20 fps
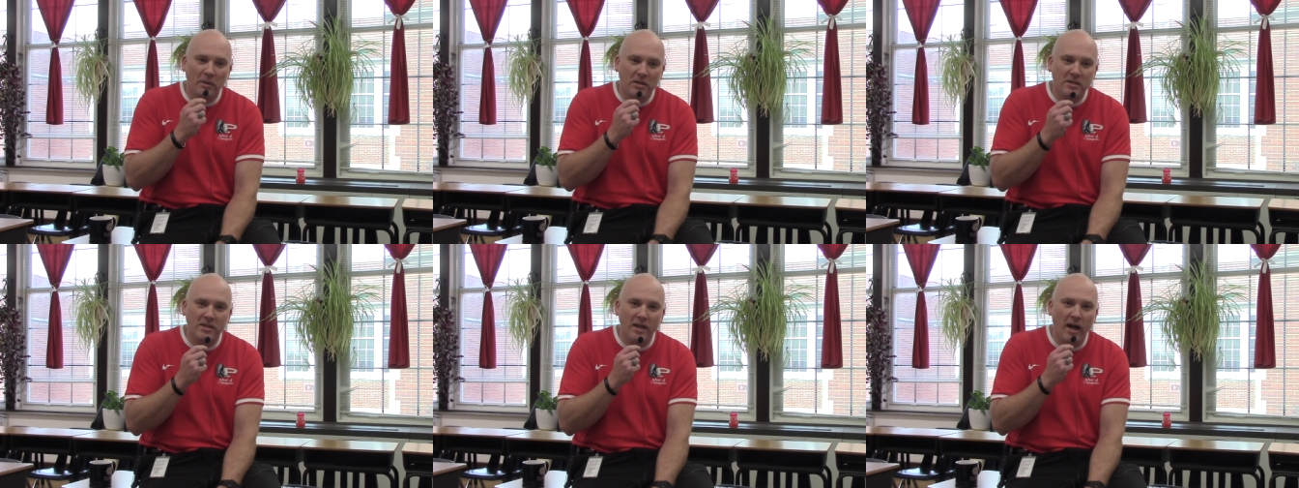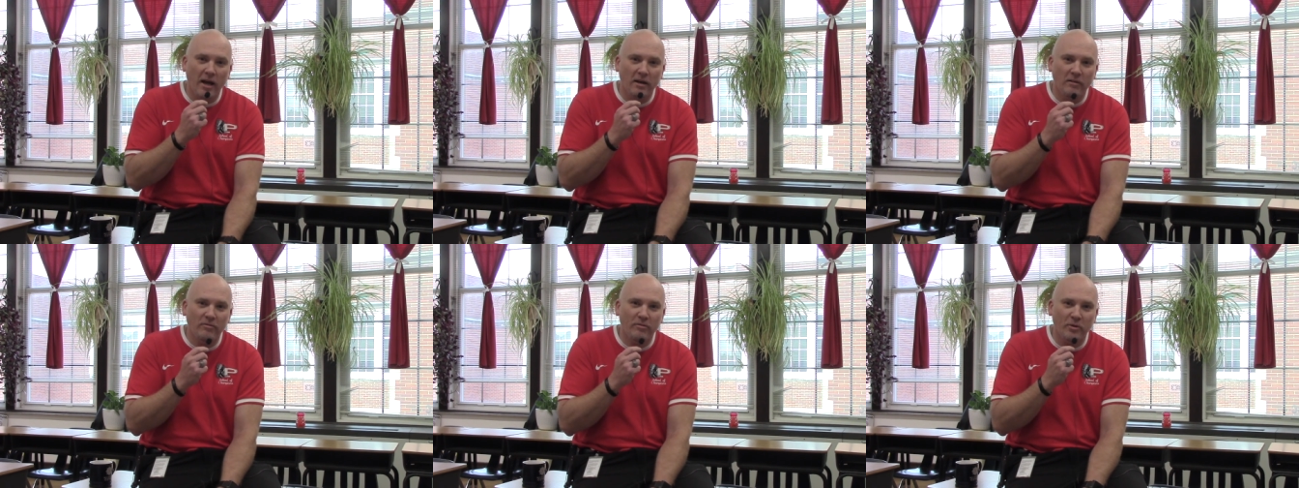
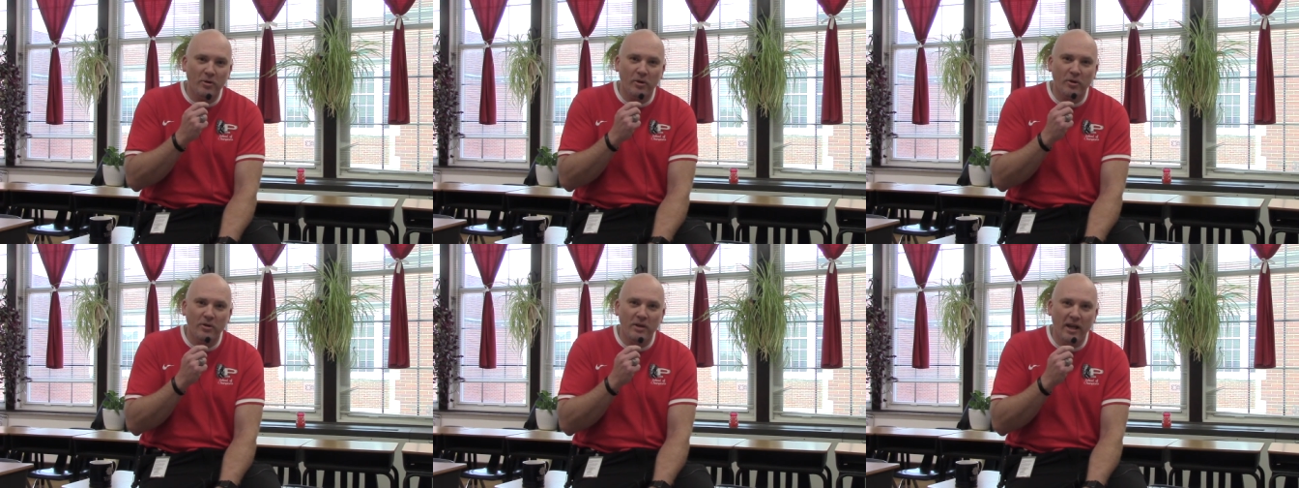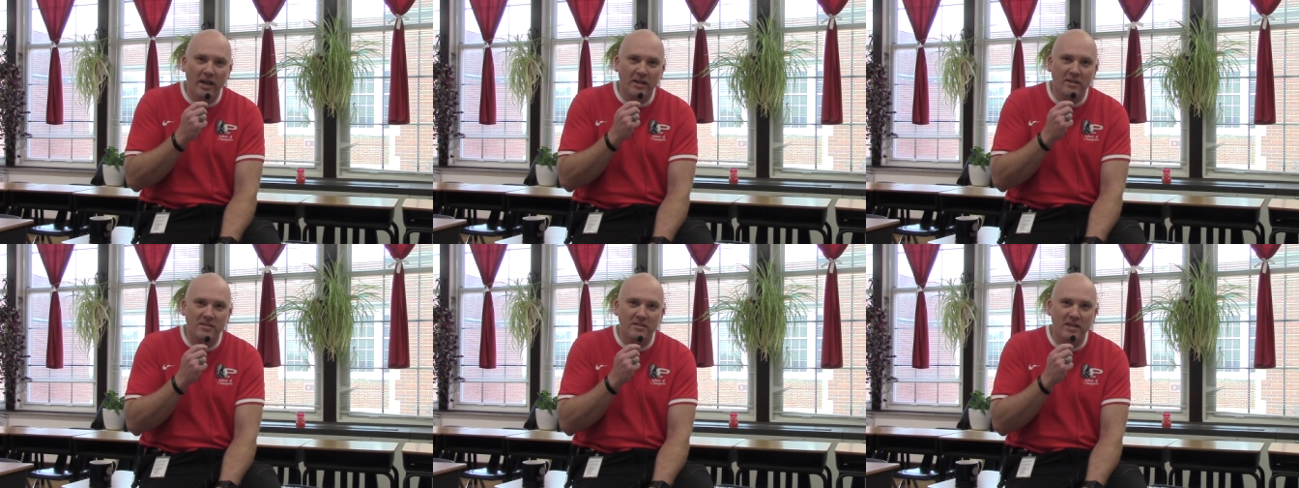excited for your
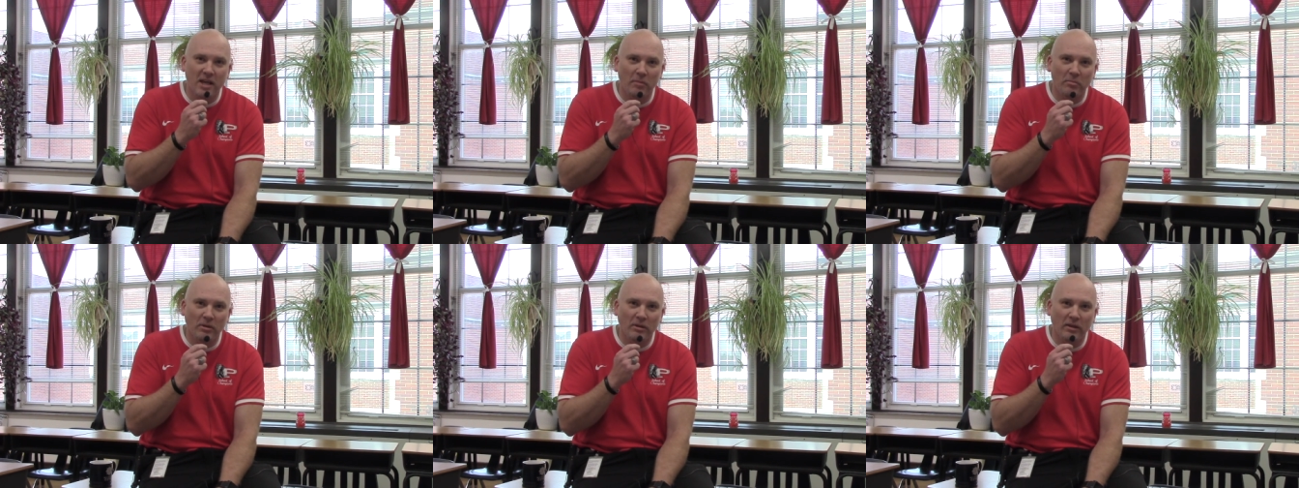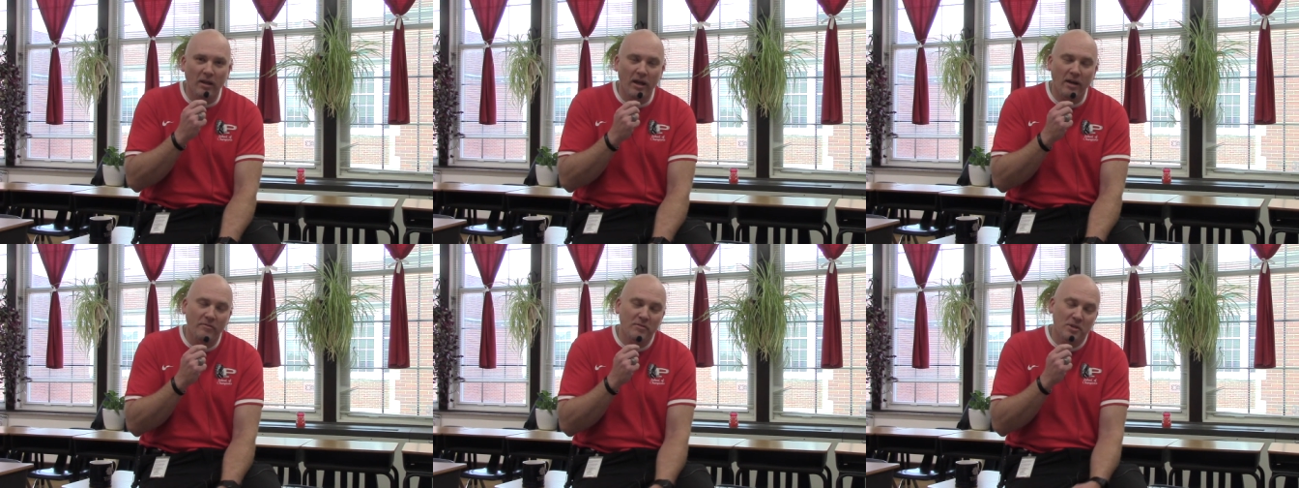next step
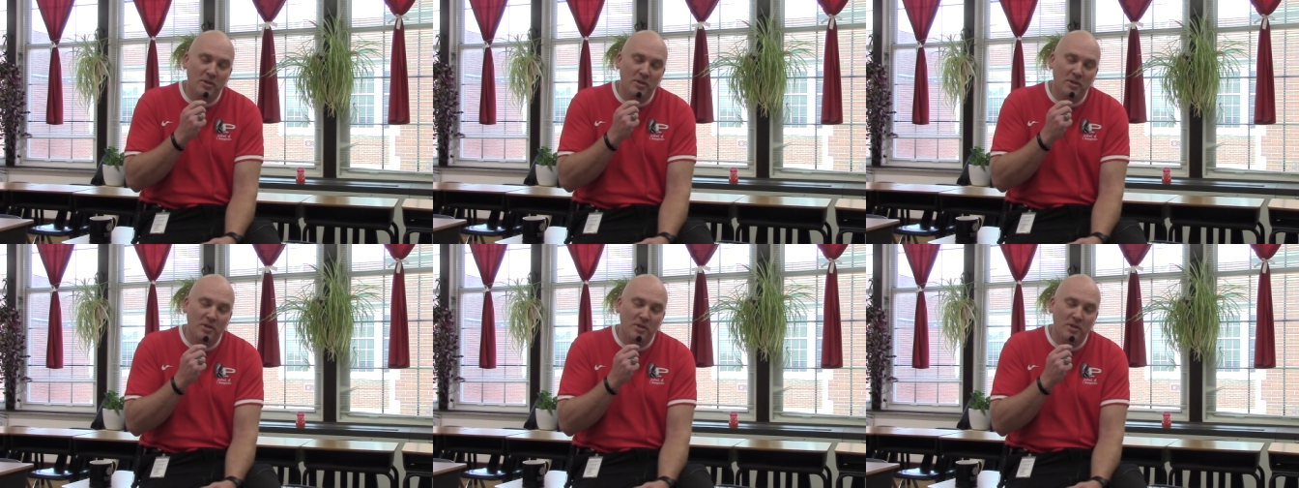in life.